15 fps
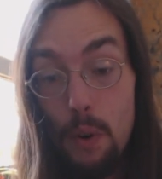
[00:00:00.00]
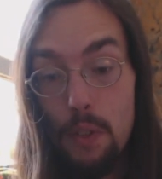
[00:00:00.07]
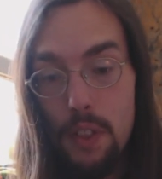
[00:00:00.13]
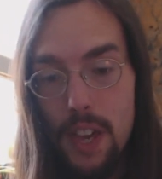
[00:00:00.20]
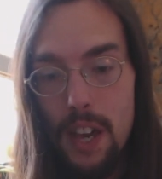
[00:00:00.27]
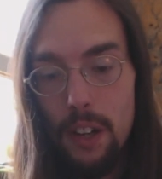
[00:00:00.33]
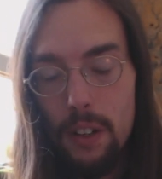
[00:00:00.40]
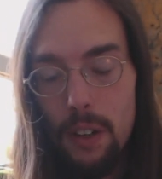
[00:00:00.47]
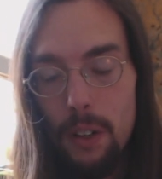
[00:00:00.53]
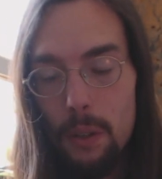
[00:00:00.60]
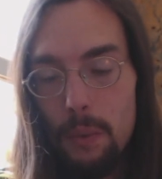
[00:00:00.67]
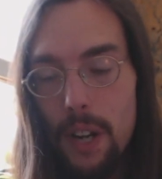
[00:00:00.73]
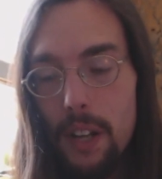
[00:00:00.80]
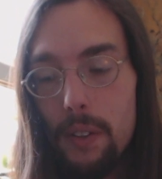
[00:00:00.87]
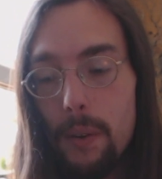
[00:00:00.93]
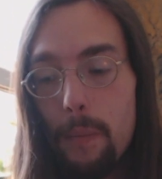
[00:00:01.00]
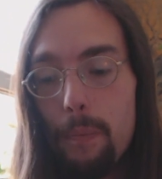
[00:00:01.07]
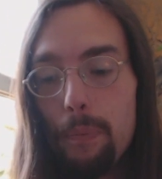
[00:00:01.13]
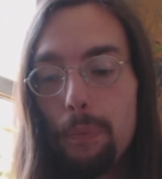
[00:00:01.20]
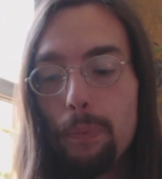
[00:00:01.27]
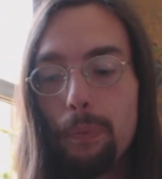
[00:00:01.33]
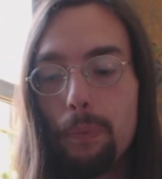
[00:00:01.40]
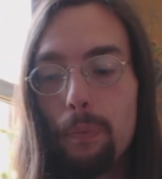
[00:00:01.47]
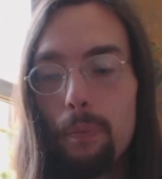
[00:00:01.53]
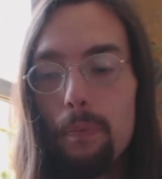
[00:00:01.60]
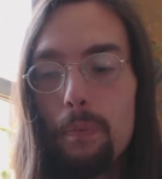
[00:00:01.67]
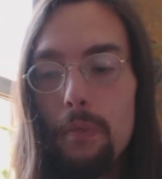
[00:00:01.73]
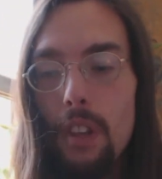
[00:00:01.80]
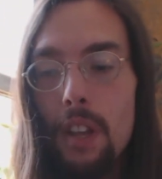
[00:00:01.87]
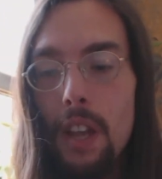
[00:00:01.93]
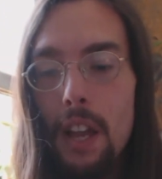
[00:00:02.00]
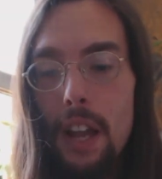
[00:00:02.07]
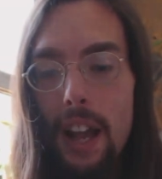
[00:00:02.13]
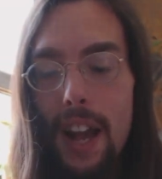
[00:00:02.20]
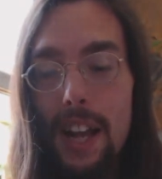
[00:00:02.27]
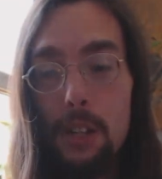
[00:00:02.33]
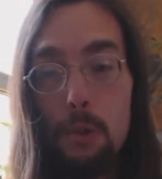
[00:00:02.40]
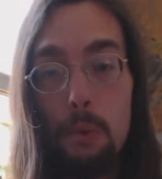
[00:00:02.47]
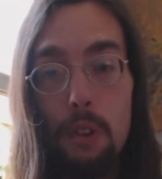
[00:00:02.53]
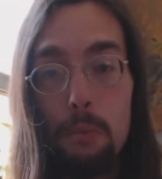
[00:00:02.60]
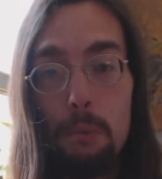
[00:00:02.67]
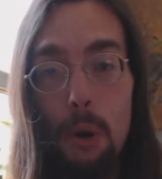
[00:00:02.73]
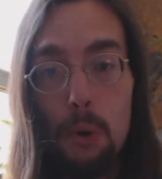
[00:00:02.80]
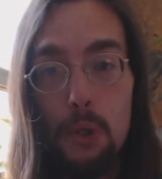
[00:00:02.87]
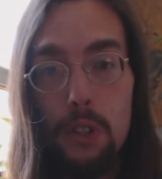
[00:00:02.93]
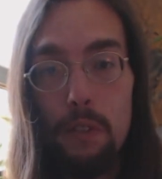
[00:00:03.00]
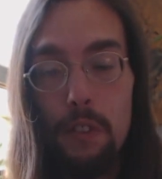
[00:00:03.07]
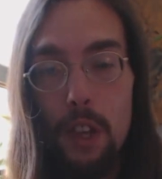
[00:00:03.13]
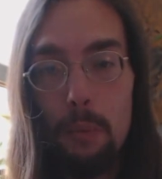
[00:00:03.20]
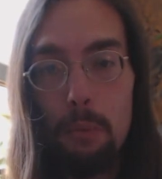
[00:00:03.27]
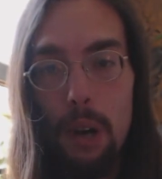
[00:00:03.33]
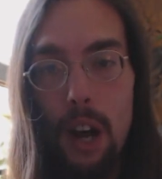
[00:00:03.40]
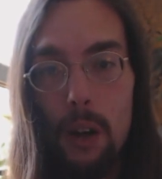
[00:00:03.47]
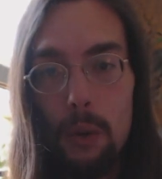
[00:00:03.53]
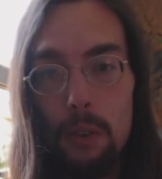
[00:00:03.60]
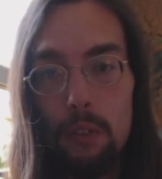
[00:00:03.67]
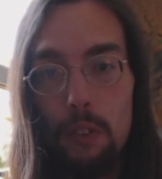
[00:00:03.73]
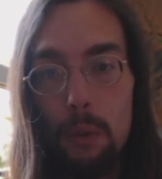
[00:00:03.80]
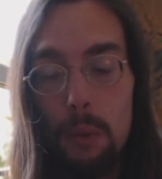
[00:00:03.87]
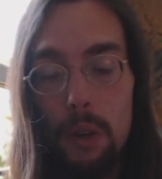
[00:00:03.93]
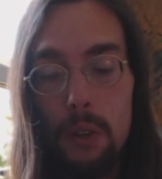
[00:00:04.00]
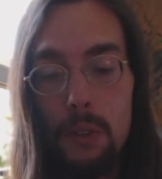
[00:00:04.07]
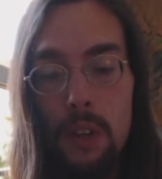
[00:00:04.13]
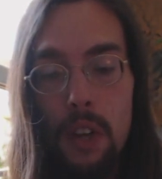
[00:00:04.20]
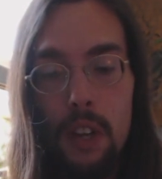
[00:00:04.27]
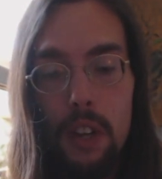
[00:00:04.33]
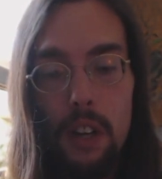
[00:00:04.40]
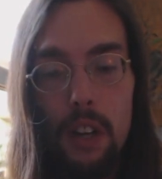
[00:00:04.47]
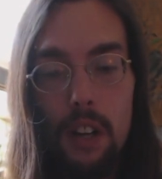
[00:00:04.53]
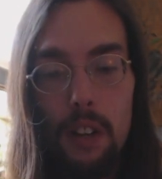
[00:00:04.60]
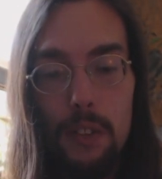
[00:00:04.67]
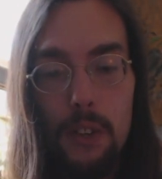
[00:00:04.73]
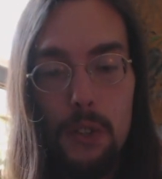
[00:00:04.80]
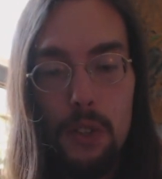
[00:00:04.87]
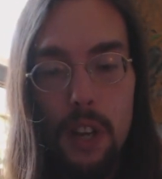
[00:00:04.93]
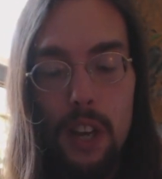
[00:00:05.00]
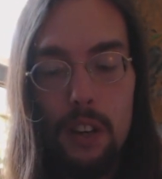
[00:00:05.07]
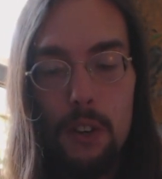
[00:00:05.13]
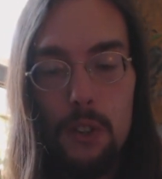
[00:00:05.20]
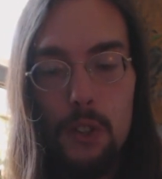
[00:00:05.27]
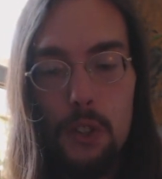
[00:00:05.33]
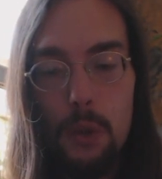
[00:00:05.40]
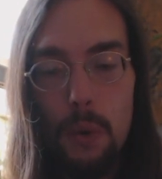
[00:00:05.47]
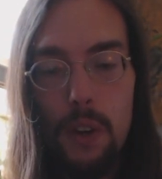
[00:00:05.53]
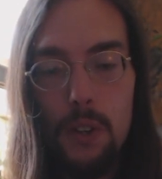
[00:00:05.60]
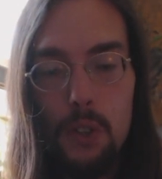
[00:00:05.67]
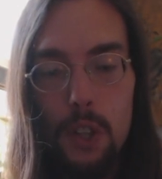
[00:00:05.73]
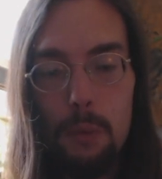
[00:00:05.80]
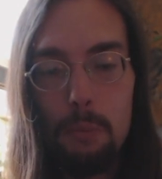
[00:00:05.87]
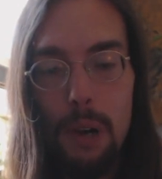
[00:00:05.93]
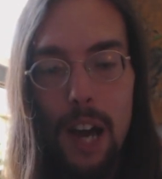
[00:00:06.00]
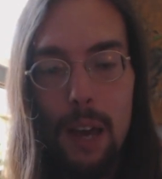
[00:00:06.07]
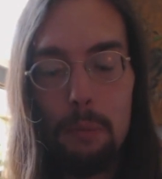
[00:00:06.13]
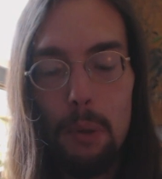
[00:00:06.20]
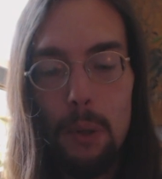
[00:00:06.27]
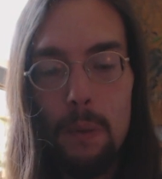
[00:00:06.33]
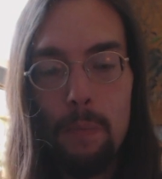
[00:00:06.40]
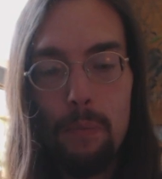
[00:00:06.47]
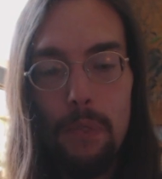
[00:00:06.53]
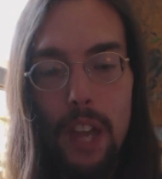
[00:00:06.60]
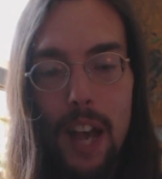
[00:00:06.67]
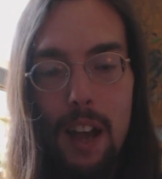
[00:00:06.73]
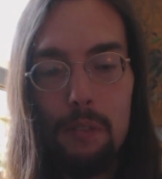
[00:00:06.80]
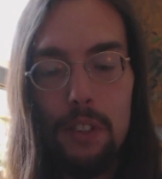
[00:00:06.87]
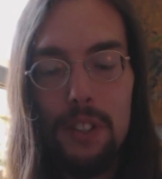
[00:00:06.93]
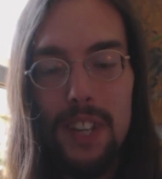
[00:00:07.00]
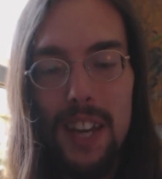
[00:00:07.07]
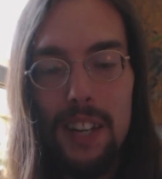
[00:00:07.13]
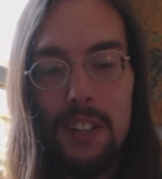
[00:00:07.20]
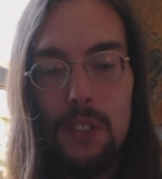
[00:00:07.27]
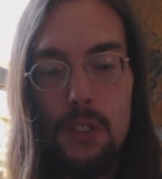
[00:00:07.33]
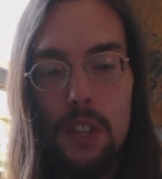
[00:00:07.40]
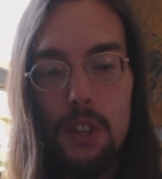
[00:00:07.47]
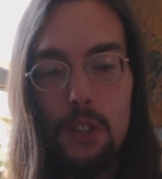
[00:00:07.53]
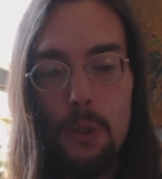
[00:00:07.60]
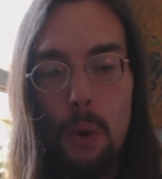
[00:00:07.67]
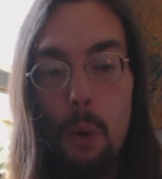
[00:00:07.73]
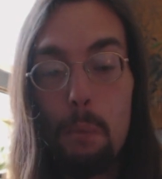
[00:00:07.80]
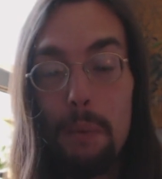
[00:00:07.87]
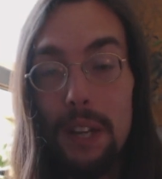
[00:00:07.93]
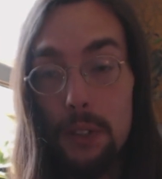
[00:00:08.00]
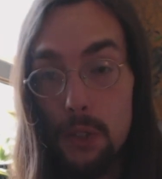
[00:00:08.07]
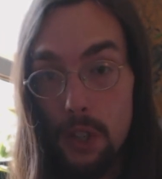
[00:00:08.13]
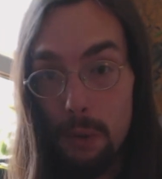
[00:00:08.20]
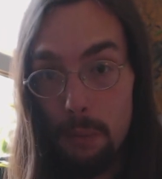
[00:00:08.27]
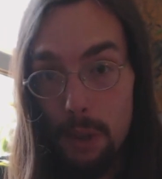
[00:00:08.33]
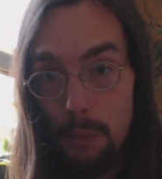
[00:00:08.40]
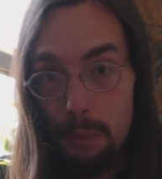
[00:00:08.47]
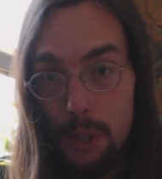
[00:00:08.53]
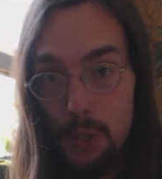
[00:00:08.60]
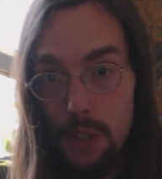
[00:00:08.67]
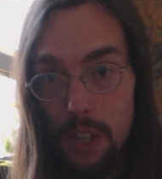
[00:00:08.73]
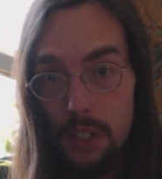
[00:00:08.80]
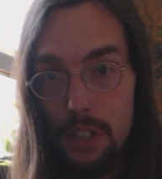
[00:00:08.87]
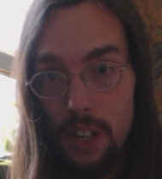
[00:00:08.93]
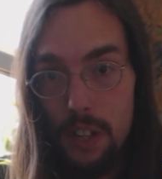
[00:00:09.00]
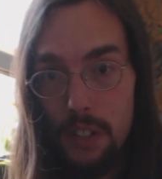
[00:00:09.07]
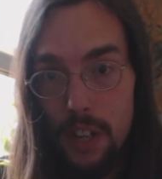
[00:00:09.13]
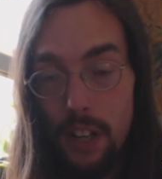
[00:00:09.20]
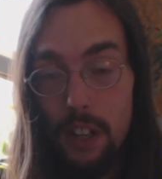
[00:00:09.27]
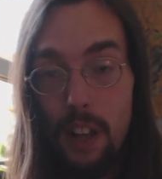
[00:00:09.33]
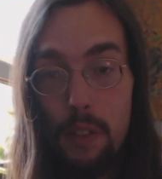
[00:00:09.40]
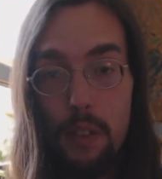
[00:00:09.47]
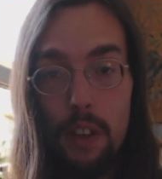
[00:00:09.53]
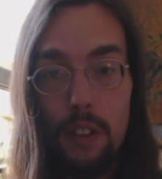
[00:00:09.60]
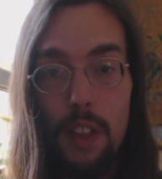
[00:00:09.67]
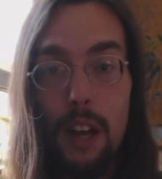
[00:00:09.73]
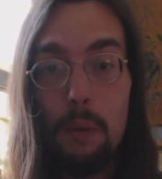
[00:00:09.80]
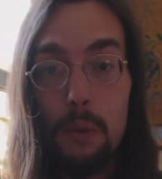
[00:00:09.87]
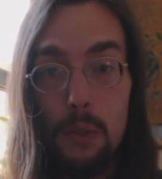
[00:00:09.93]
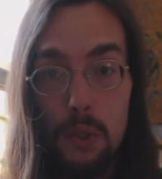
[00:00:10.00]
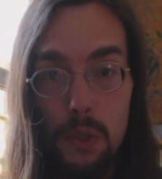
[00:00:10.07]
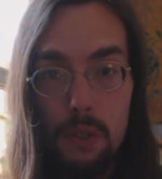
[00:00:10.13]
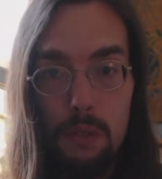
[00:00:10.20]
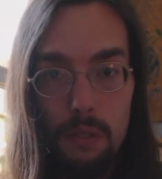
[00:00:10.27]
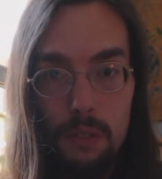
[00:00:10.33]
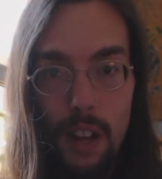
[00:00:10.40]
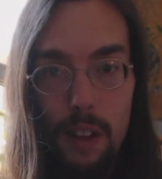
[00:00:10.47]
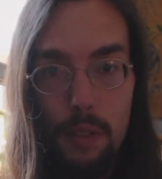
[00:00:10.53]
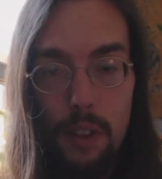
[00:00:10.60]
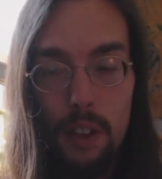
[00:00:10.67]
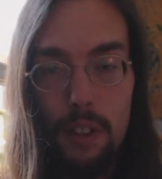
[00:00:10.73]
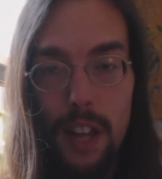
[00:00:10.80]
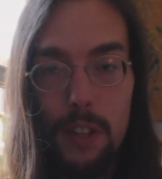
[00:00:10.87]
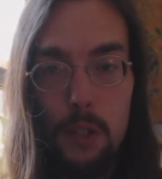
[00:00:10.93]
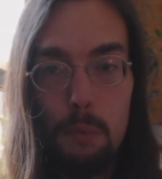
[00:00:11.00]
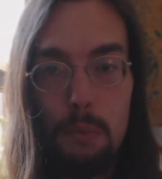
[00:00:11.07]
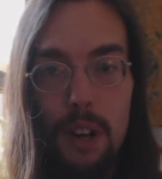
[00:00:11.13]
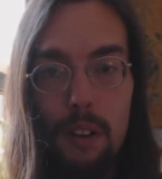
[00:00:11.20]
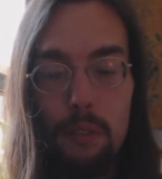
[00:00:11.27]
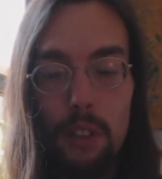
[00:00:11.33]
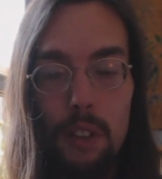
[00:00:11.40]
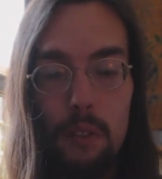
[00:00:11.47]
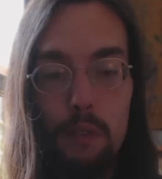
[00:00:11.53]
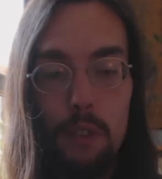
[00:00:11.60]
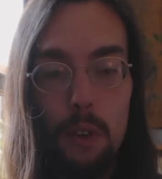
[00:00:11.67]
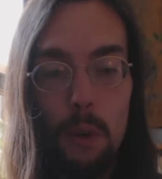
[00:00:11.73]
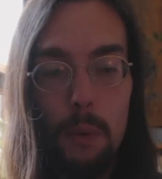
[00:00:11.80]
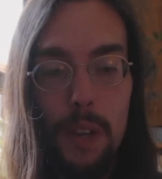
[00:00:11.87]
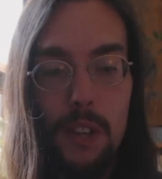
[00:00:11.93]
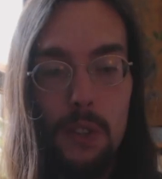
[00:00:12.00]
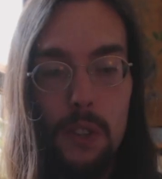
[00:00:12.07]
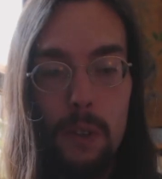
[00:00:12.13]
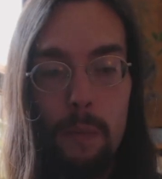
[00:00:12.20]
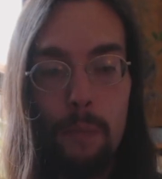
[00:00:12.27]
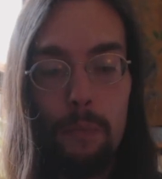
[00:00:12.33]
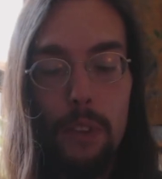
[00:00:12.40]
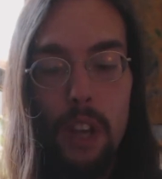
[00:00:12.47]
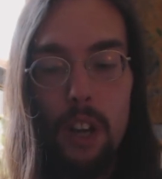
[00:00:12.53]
for the occult rather as with most of the apocryphal works. Uh, the standard stories of the Bible have a tendency to omit some of the mystic detail. I think that was I think that's prevalent for a reason.